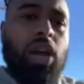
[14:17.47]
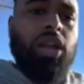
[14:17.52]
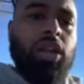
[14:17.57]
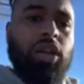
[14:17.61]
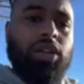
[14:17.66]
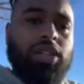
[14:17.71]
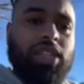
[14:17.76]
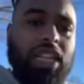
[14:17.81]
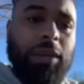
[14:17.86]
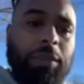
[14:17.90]
you're
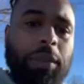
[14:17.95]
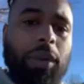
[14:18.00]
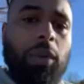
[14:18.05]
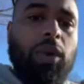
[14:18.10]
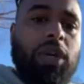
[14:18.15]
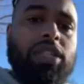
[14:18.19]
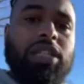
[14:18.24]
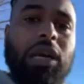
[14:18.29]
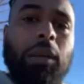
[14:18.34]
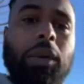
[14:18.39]
sleeping
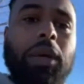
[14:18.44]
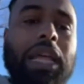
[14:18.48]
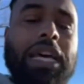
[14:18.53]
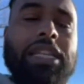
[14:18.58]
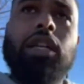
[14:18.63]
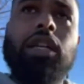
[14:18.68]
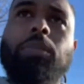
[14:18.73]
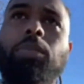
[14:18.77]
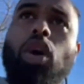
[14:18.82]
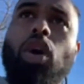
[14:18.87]
with someone,
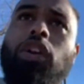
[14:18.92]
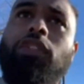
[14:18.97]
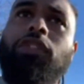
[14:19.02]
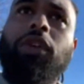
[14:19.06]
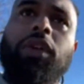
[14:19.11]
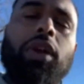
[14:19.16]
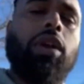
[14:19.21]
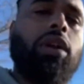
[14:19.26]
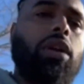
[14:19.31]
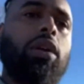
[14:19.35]
that's your
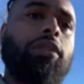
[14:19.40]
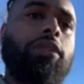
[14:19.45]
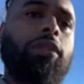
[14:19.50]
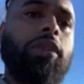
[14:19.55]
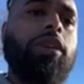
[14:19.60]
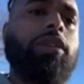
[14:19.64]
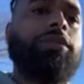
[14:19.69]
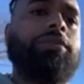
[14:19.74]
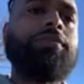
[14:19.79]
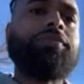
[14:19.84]
boyfriend, your
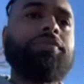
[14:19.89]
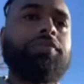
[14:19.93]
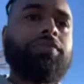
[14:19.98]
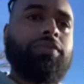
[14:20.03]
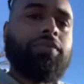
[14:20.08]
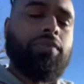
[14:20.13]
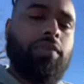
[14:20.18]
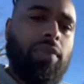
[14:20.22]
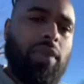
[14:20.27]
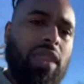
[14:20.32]
girlfriend.
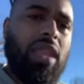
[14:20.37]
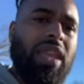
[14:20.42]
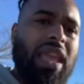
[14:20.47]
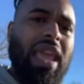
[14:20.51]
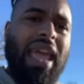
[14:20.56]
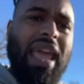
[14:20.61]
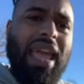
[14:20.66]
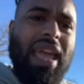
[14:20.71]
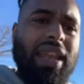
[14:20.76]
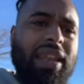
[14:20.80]

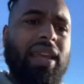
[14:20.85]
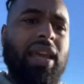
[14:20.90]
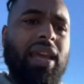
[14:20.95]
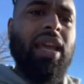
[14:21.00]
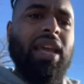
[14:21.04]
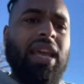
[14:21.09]
And